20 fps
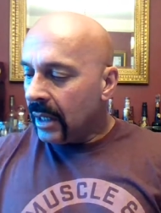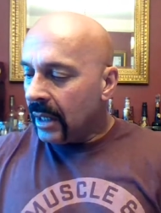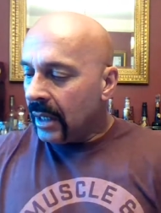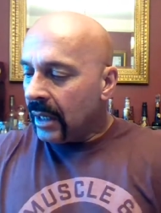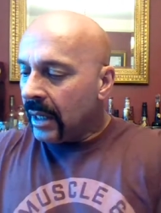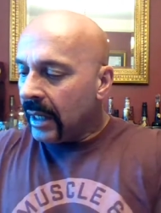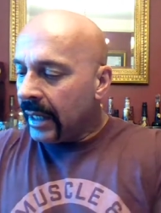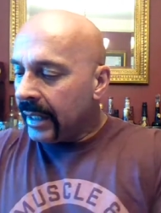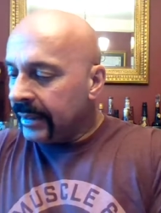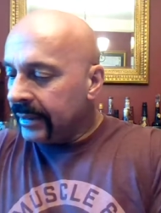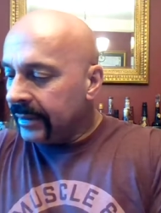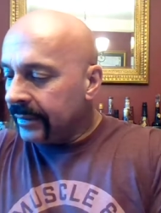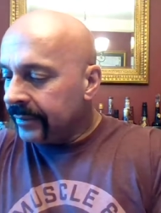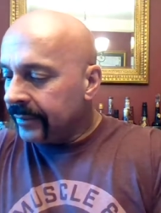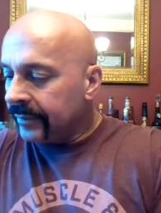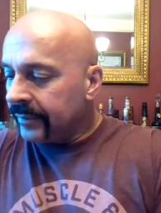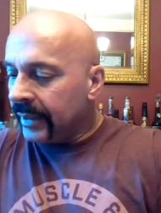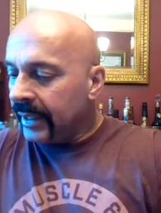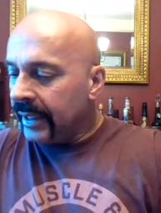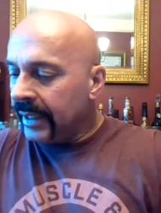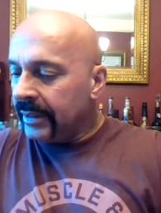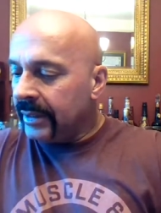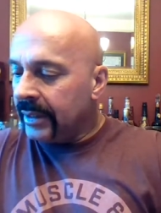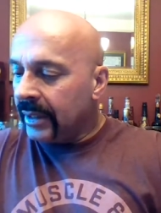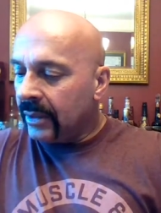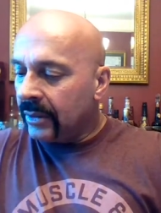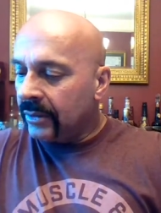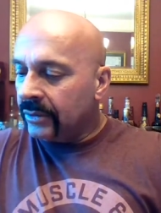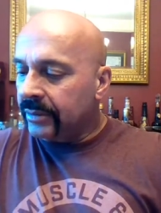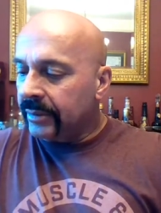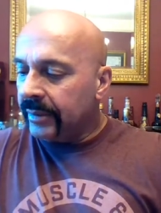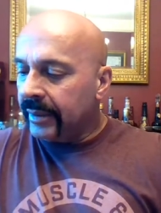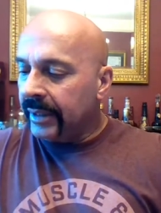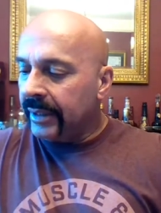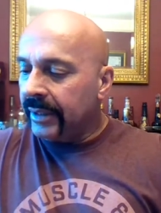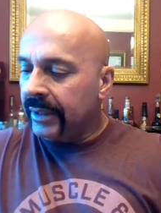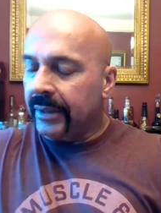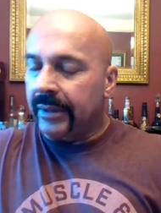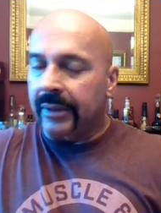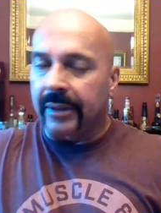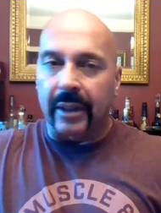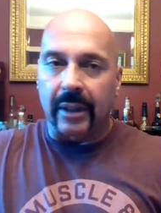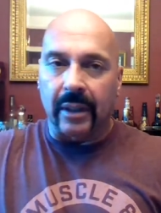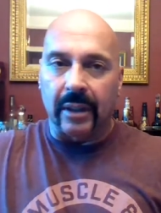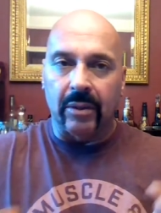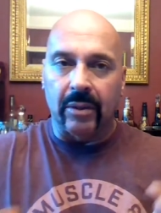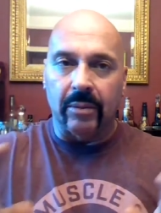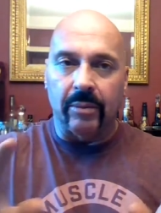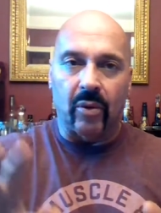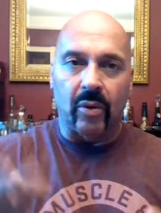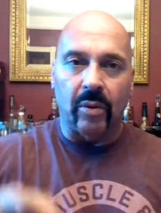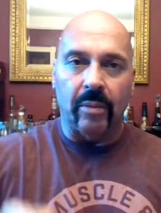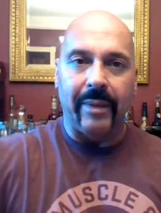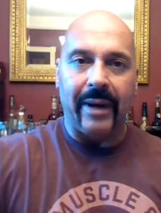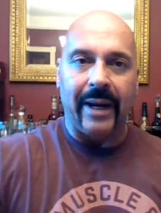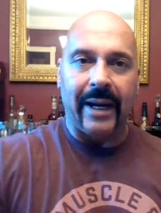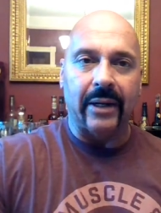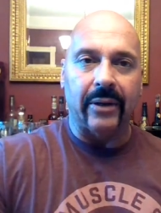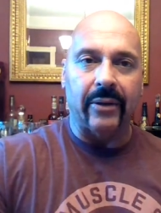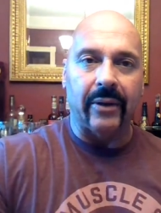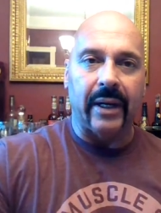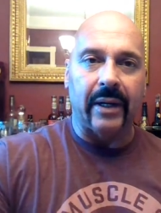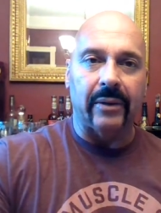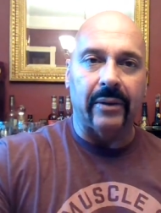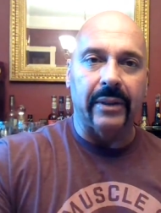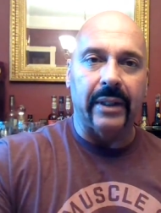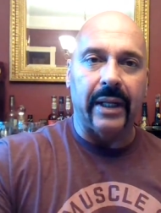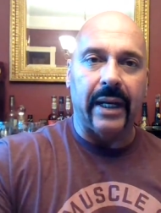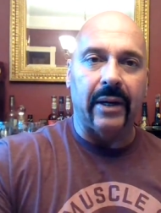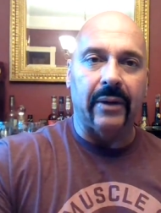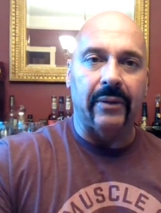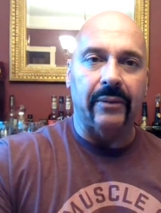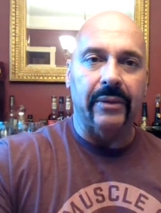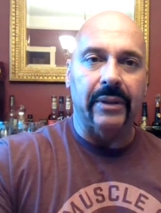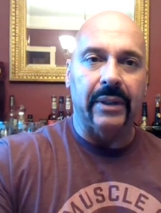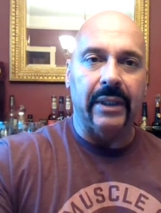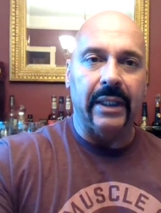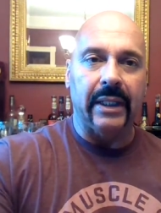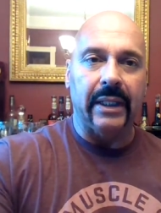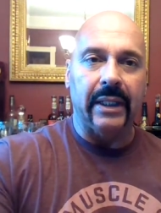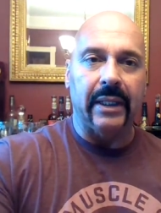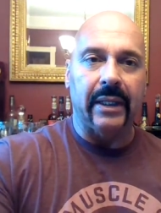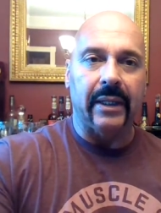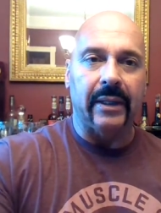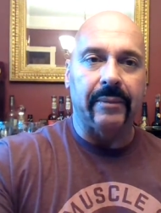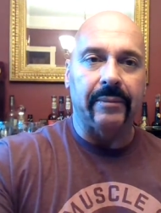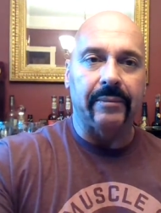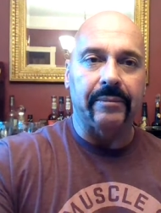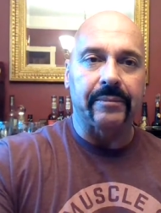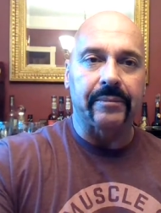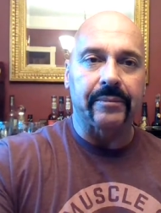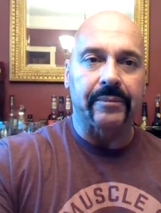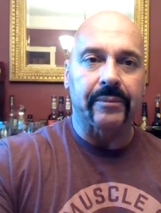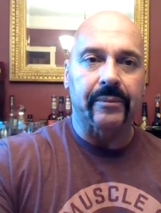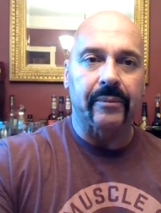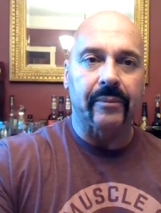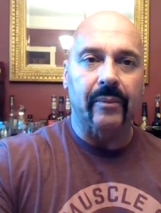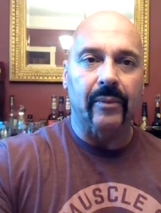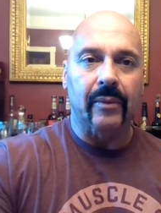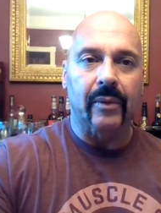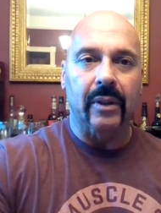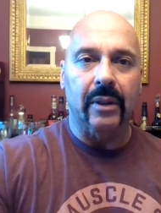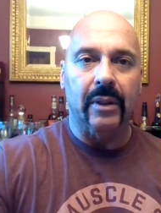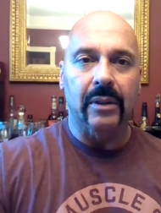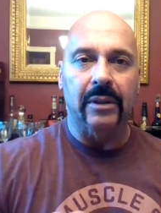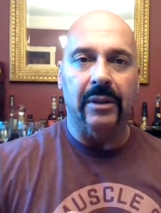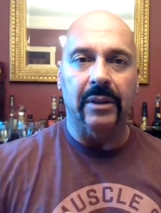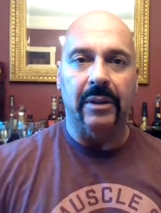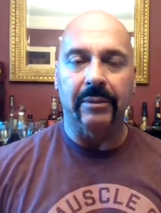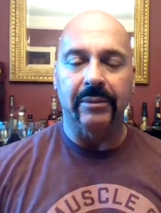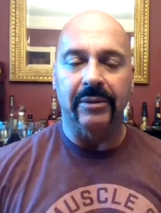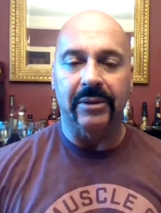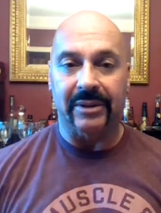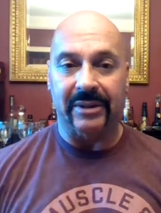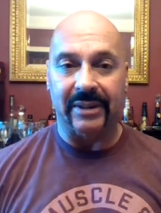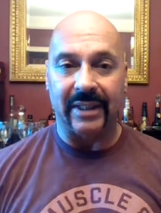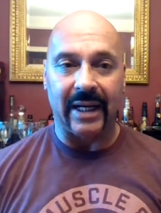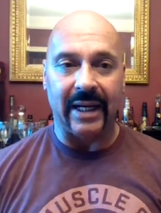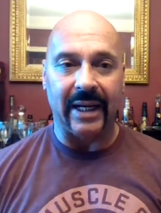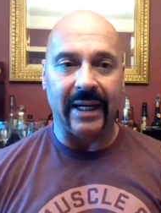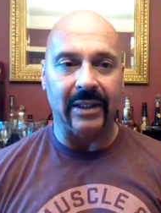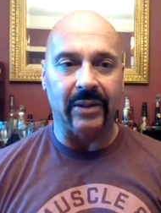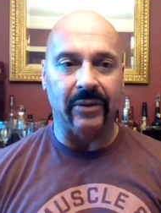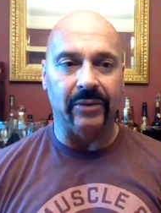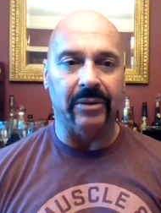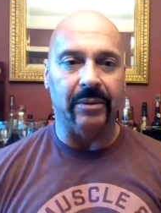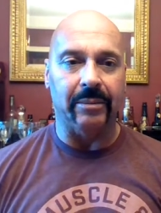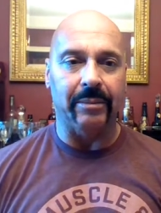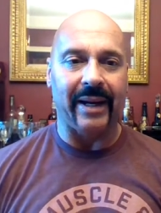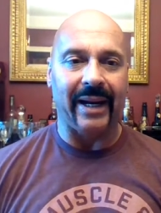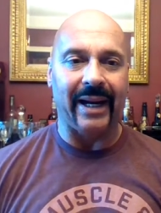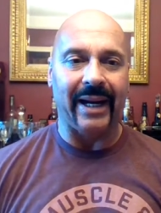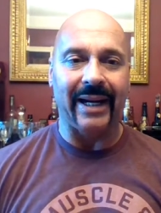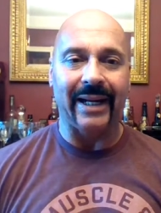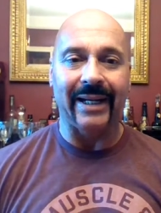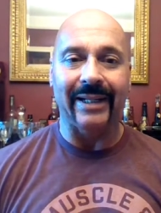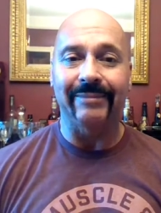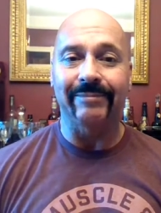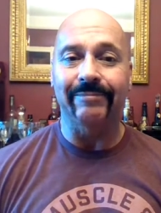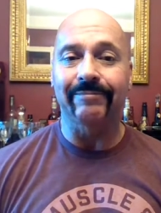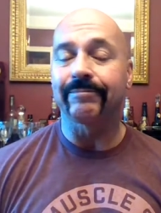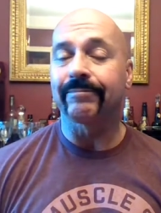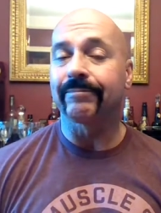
All right, indulge me here. A little more background now. The um, the design on the band